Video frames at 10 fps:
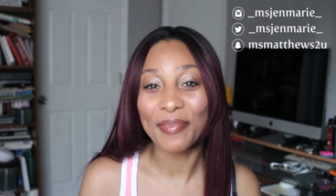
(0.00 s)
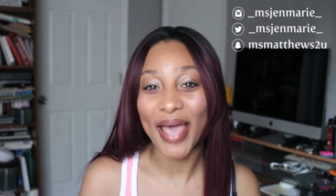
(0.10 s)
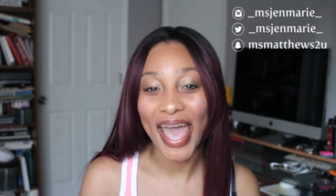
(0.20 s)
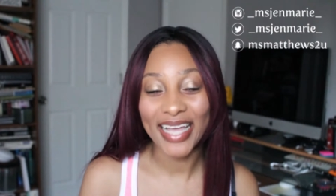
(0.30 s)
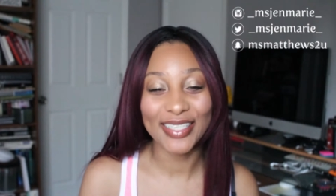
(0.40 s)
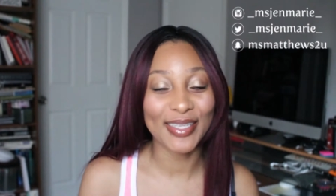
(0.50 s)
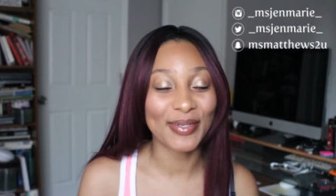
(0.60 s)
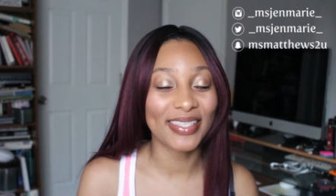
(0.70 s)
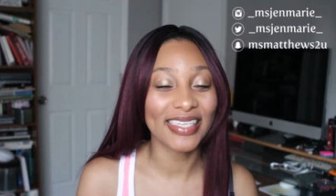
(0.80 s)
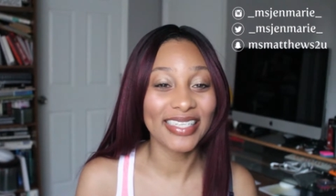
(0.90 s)
back.
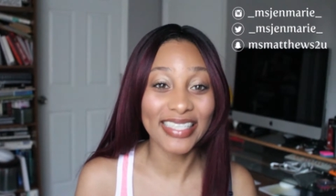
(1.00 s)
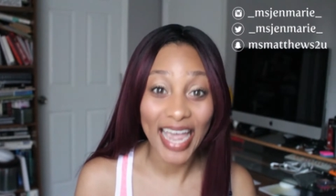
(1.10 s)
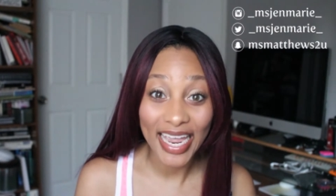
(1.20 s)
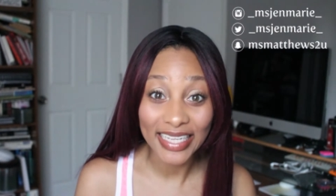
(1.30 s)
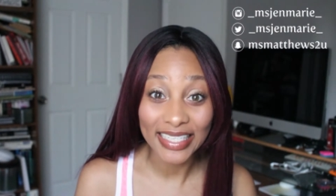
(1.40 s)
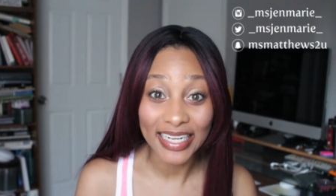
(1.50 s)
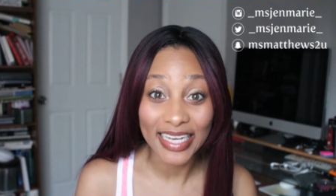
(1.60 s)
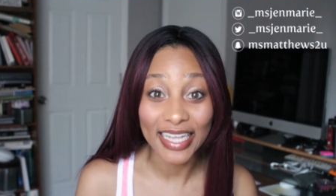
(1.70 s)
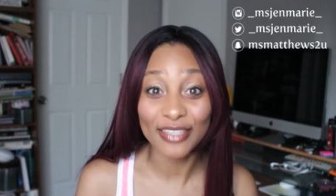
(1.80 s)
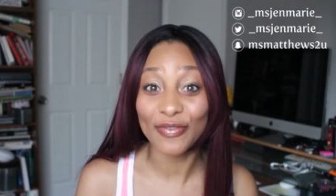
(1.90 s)
So today's
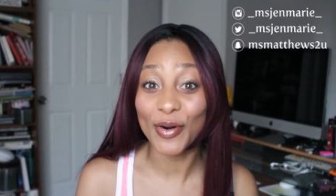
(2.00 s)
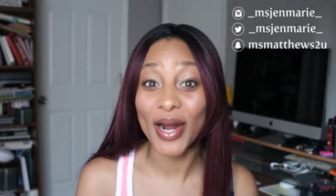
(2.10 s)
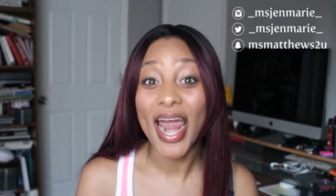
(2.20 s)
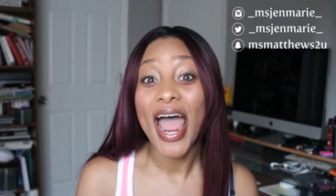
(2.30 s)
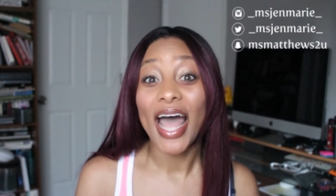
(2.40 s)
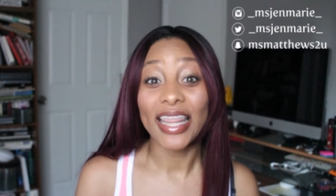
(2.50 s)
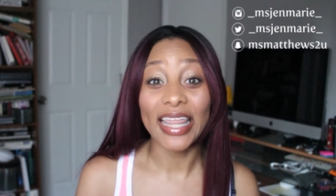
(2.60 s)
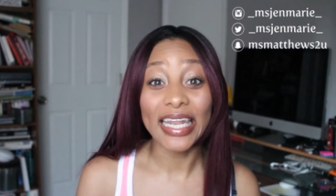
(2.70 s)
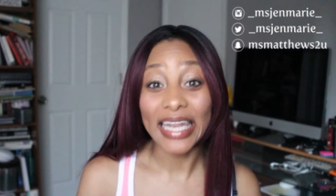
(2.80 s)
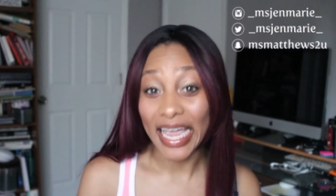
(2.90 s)
look is for
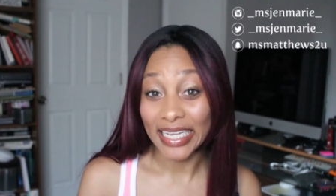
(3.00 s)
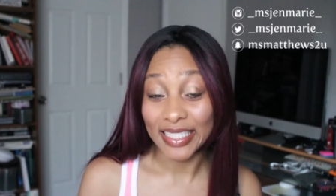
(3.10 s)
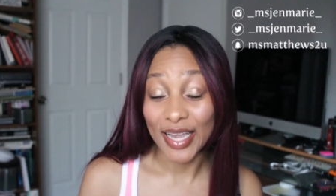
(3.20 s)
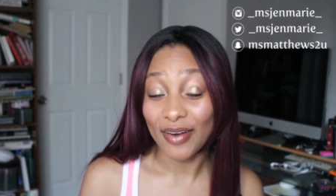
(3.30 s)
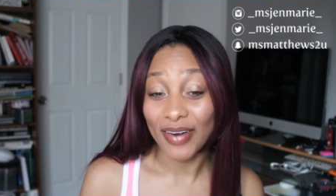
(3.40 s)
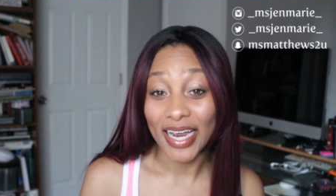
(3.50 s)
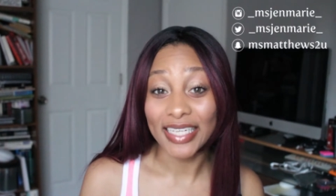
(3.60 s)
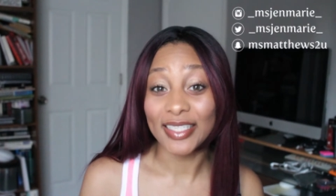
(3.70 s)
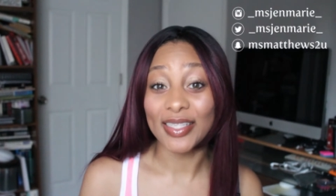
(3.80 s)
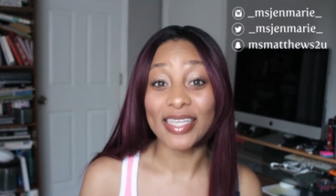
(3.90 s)
the lazy, all
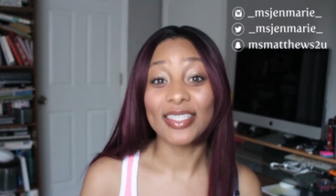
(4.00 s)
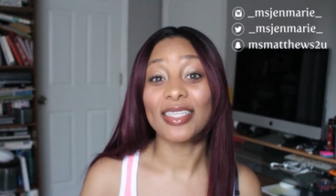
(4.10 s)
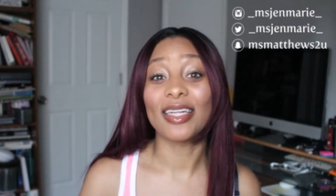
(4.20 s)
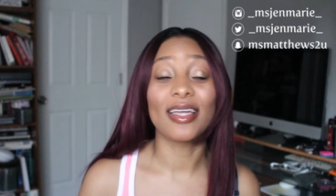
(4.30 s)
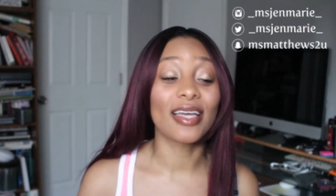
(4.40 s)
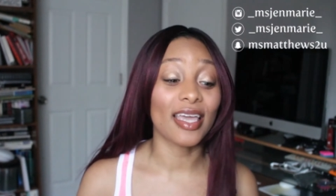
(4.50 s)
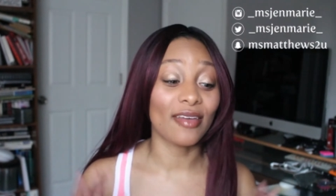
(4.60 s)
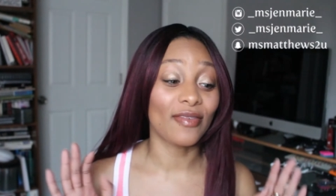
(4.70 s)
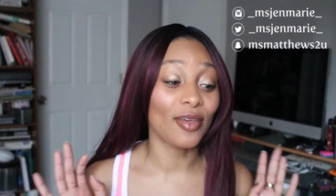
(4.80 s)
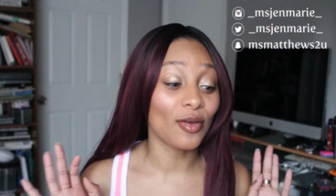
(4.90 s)
right? So this is a look
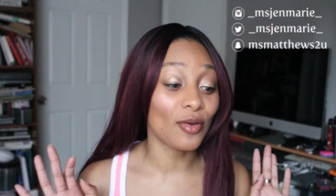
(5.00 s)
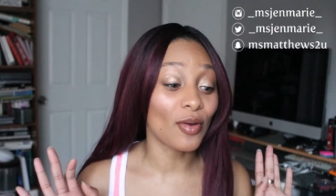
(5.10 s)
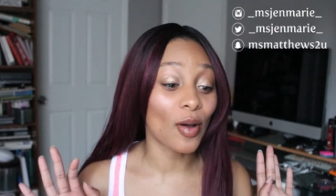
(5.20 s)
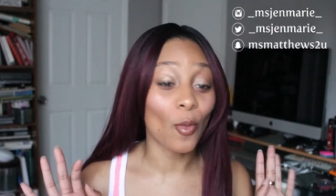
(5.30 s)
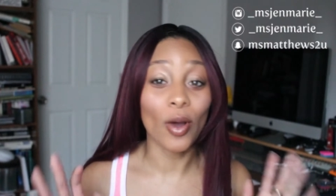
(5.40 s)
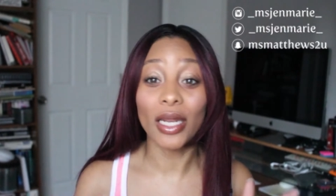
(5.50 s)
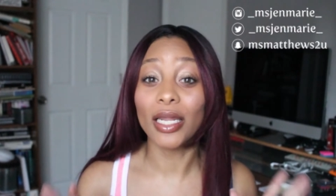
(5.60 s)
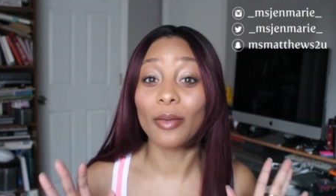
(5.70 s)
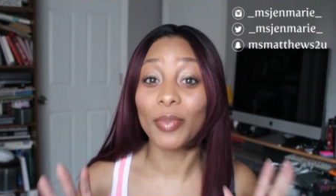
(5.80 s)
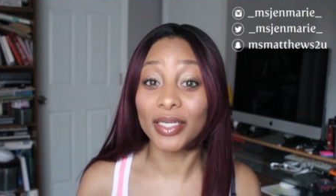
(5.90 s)
if you want to
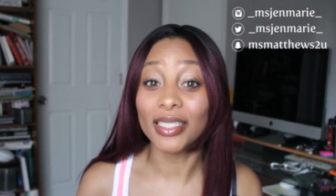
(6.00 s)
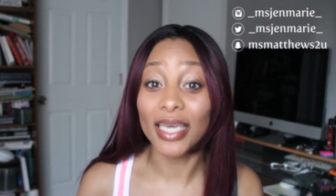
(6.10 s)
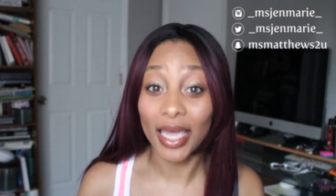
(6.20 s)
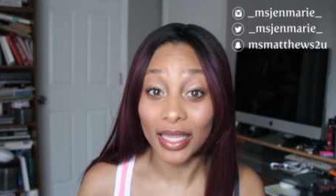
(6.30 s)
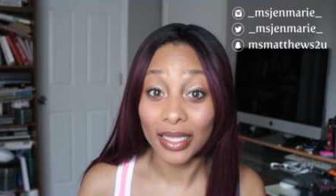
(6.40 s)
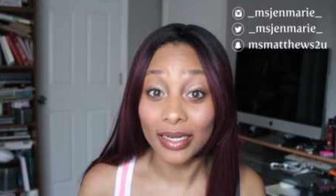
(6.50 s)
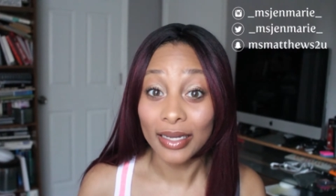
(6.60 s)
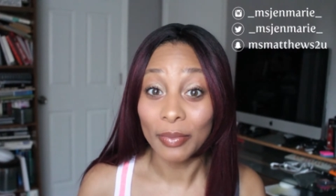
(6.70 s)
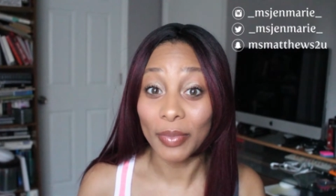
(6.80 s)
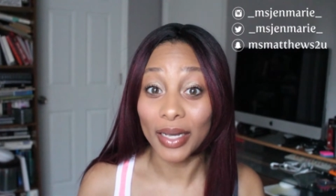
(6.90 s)
look put
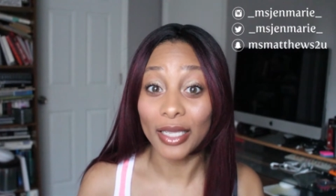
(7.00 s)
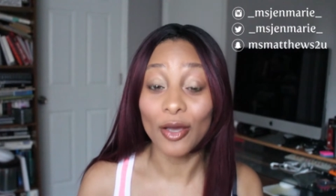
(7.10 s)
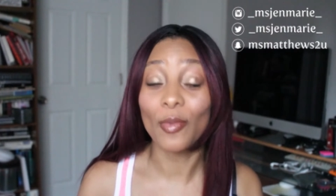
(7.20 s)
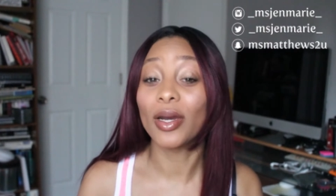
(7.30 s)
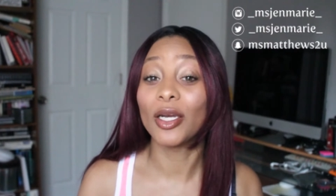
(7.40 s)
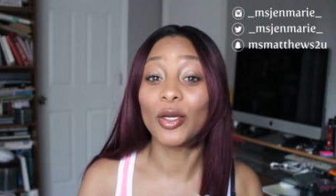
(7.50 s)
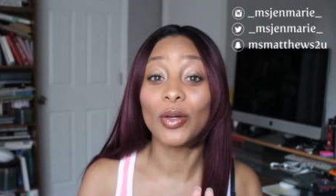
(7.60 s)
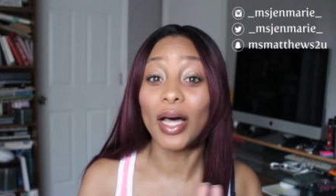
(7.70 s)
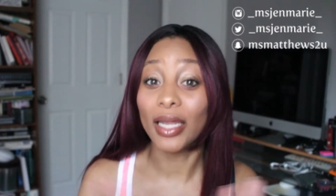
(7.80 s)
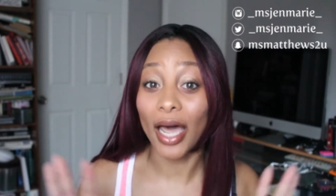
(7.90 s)
together, but you don't want to
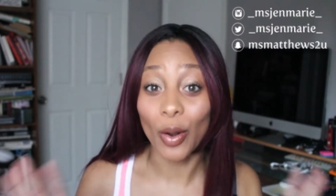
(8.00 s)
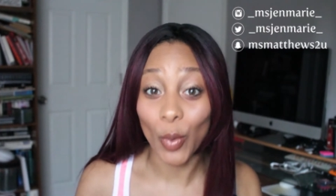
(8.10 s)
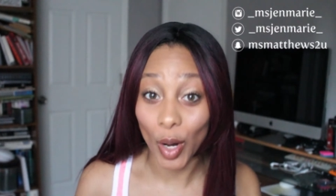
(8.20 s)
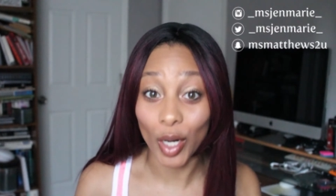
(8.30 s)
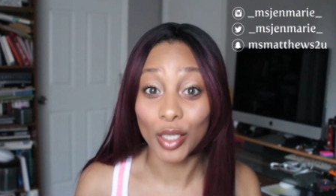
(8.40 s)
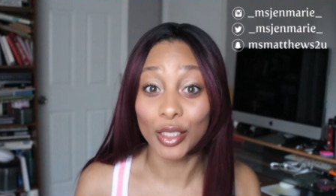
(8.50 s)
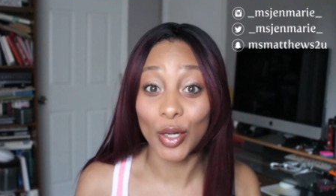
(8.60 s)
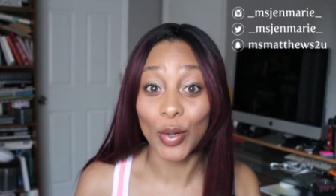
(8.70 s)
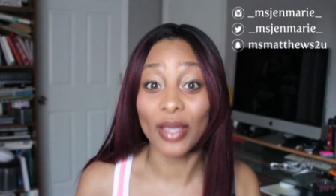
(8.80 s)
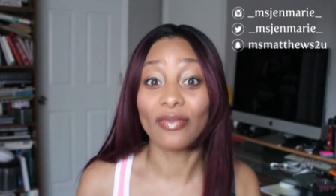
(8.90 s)
do a lot of work.
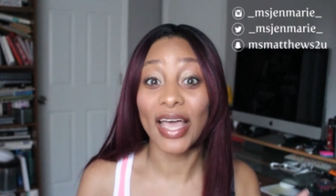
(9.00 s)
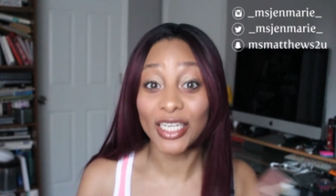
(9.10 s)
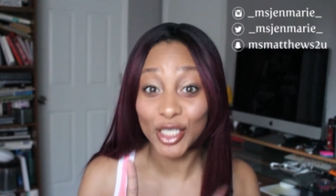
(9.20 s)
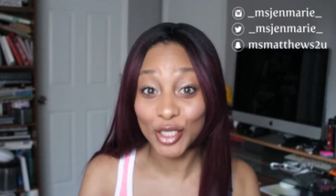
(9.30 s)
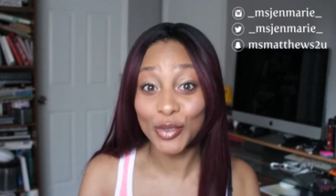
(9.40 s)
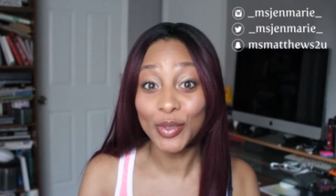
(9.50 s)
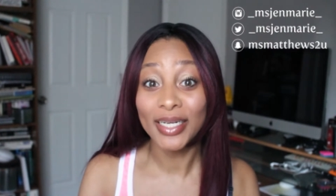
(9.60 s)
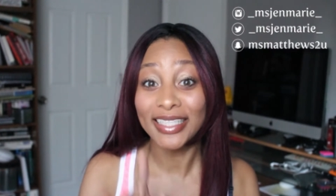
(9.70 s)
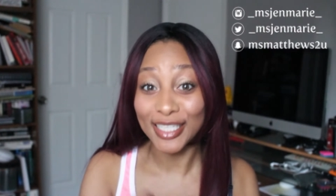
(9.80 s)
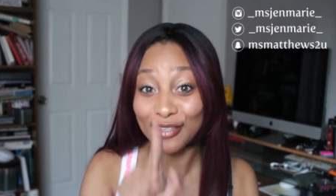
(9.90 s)
So if that's you,
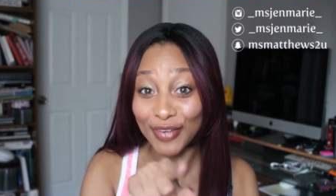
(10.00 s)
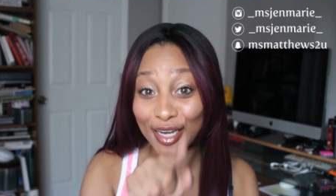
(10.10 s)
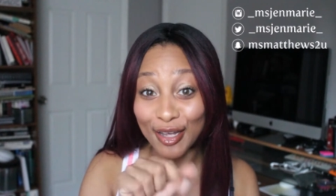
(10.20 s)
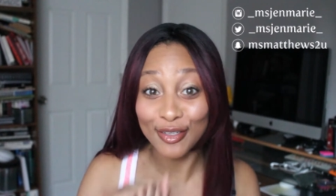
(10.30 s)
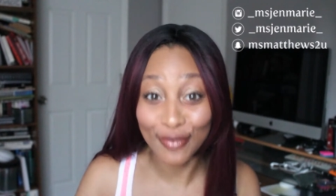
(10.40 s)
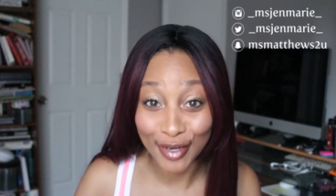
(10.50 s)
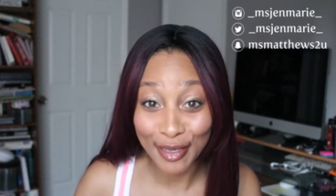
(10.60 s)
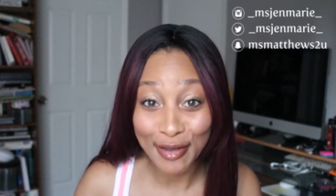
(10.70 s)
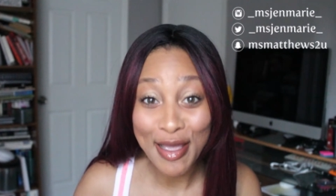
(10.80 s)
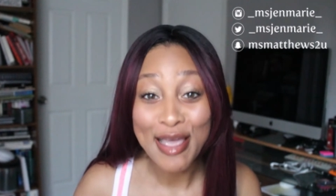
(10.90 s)
this video is for
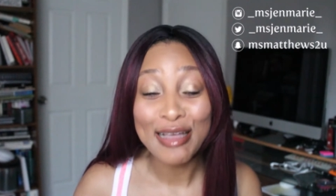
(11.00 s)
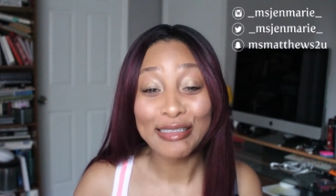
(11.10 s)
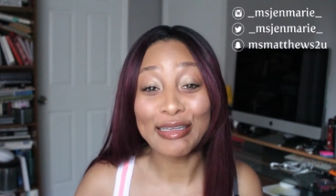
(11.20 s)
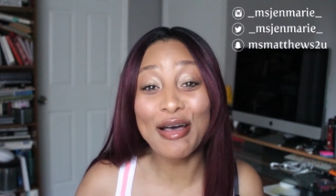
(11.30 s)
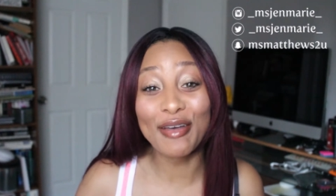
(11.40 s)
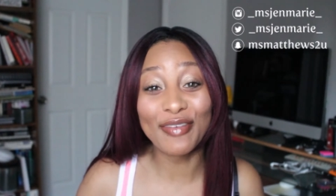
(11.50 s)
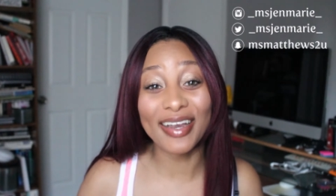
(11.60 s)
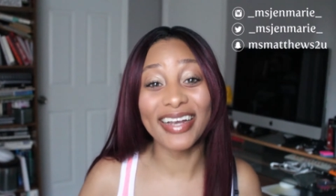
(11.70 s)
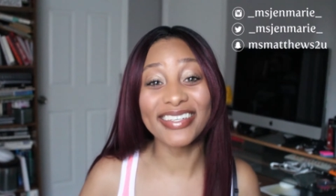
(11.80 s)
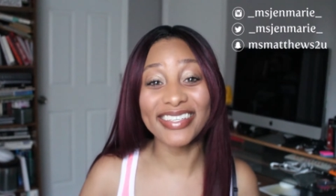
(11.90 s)
you. So if
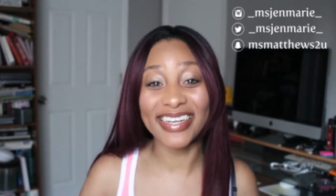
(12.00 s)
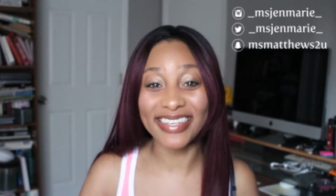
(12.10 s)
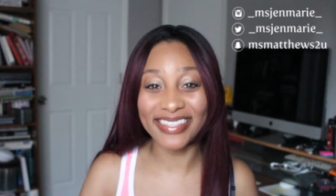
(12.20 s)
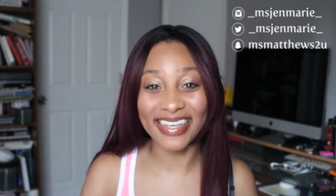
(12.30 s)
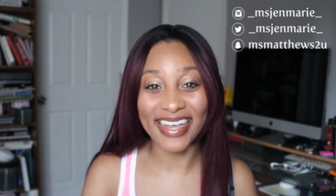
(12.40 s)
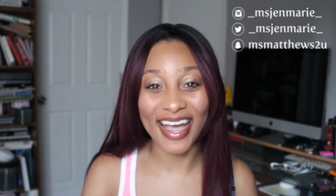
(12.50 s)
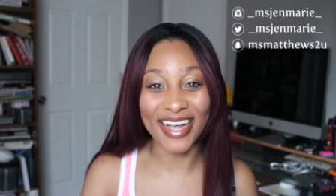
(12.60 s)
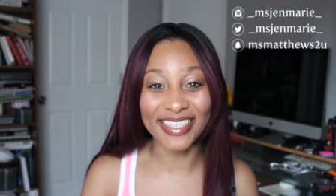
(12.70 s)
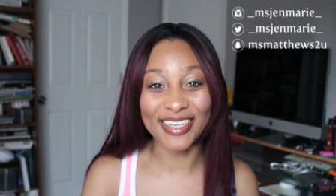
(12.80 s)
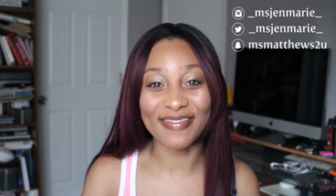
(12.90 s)
you're interested in seeing how
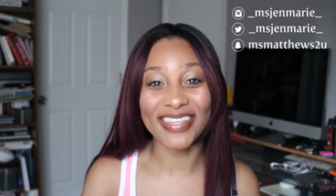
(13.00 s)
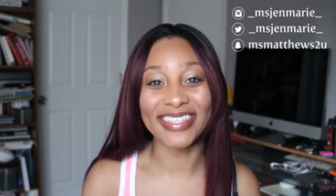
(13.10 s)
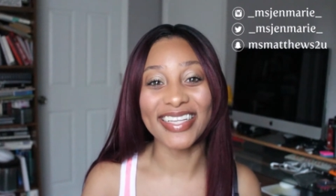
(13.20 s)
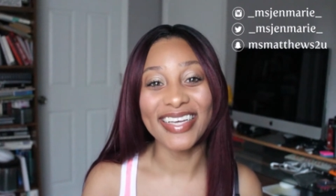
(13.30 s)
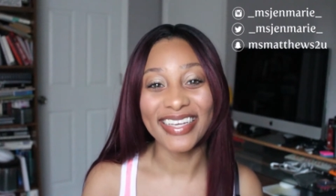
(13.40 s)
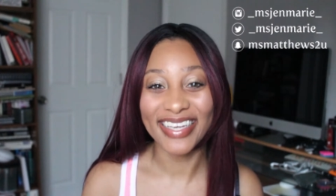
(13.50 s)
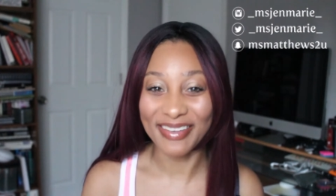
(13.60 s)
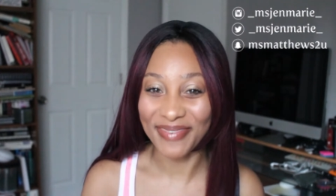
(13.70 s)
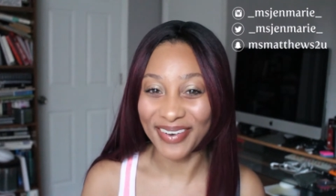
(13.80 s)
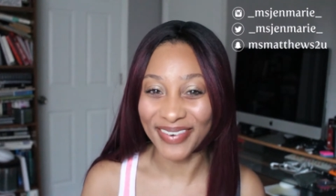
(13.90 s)
I achieve this look,
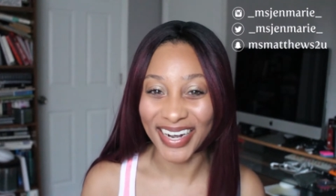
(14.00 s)
keep on